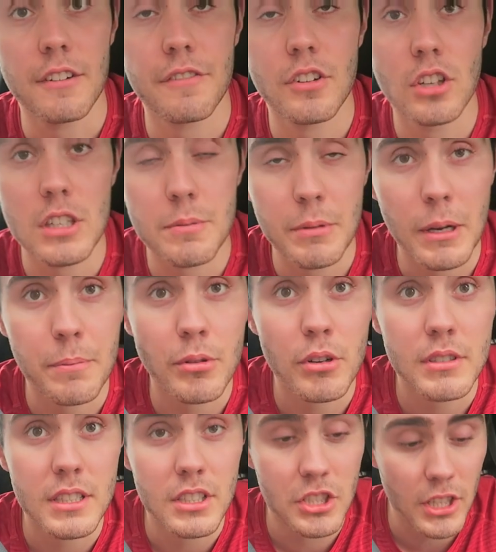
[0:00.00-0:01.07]
I forgot to bring a
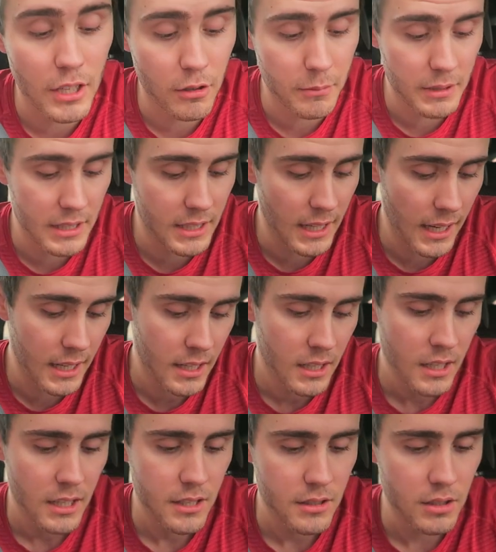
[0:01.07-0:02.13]
protein shake for me today.
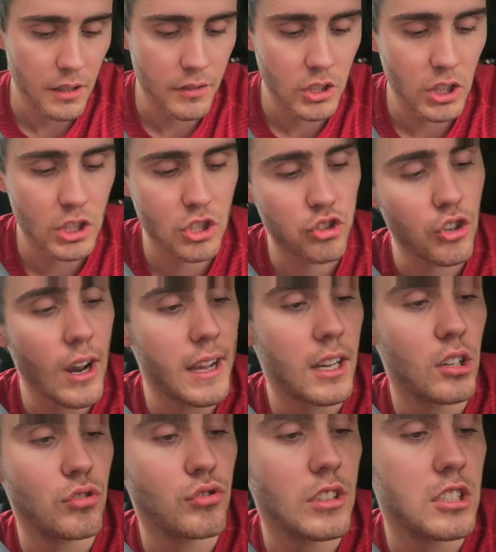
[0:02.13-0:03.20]
So I've got a Trek
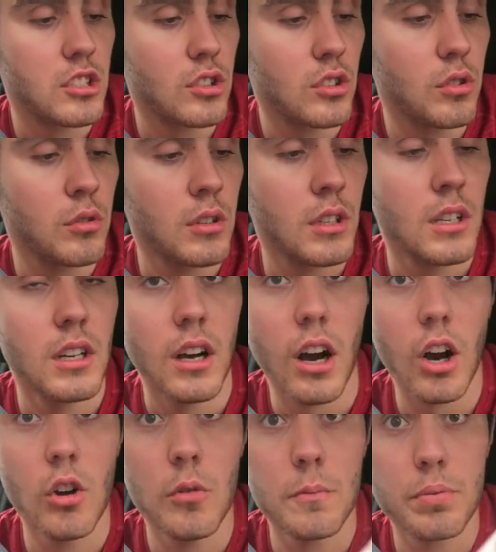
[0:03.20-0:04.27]
Original
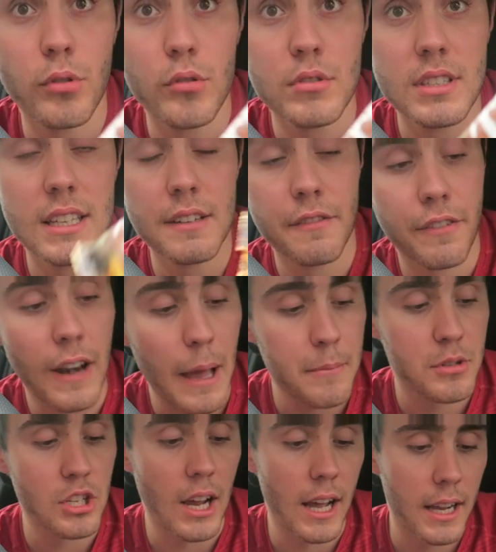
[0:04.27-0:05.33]
Oat Protein
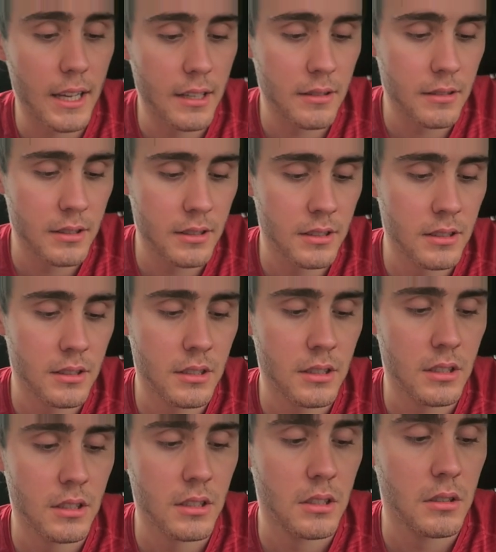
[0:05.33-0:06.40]
Flapjack.
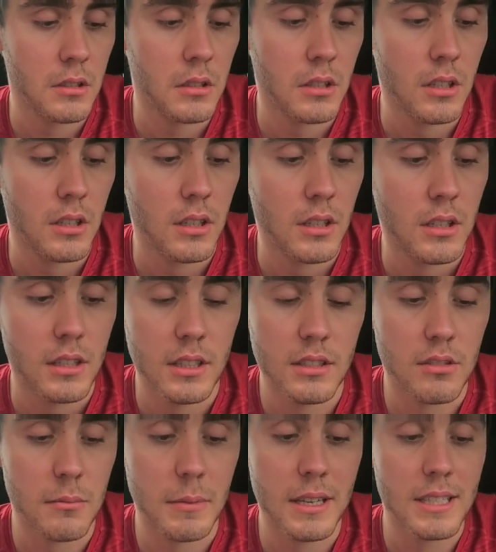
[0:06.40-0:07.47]

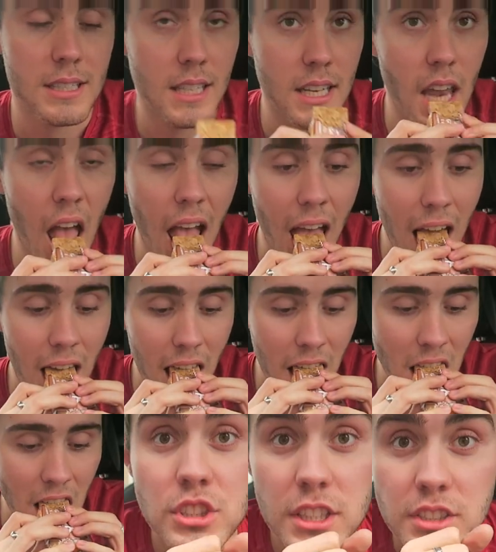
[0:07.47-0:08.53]
These are amazing.
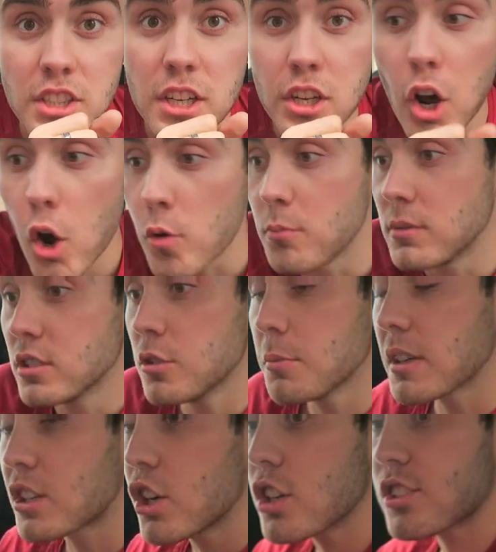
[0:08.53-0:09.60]
Let's head home. Oh
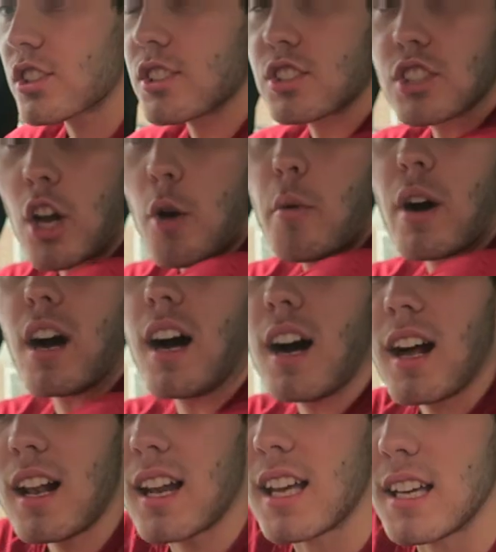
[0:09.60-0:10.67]
my gosh, it's so
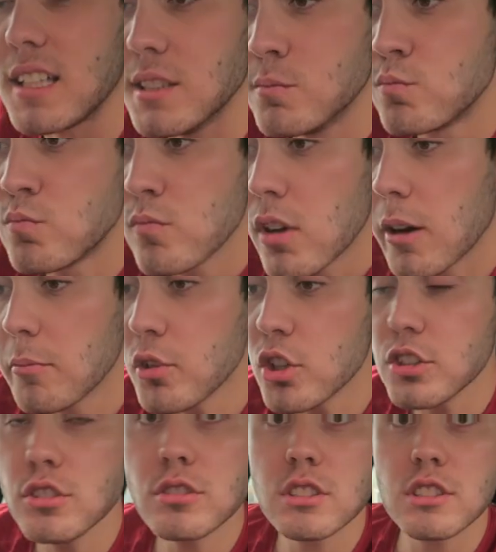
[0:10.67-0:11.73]
early. I'm
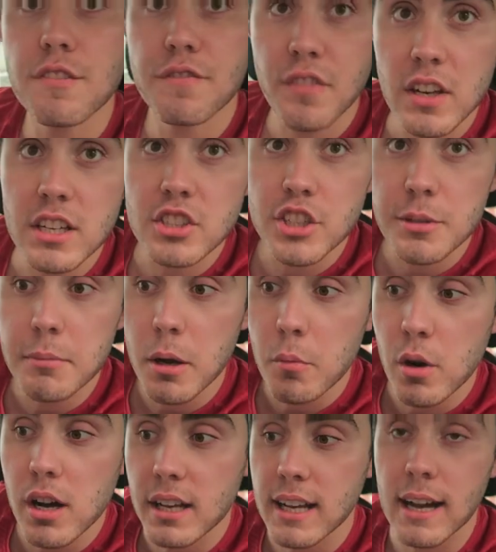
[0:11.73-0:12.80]
not used to finishing my
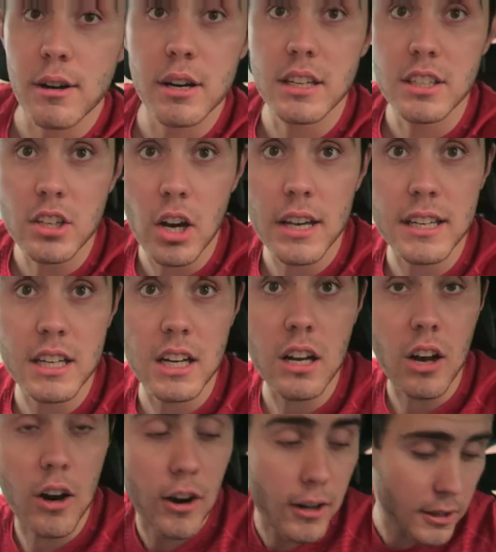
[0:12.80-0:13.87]
workout at 9
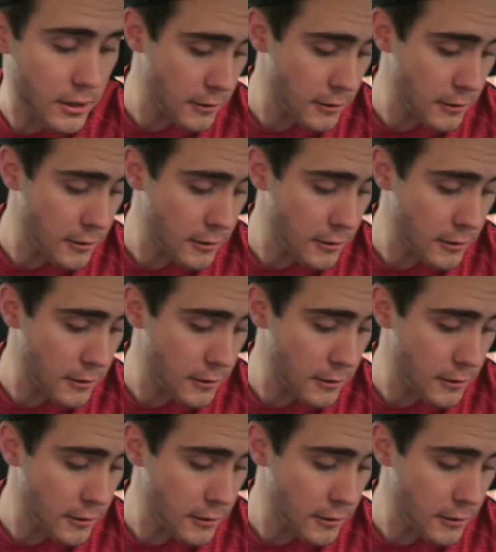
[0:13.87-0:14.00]
o'clock.